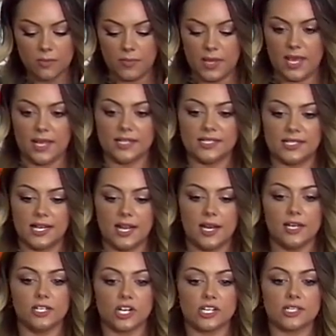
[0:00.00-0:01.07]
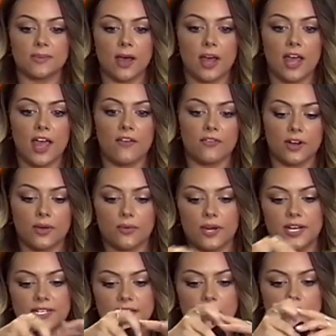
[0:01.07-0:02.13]
are being seen in just about every
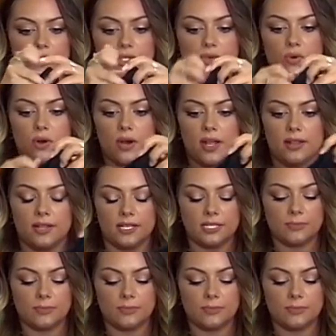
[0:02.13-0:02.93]
retail store at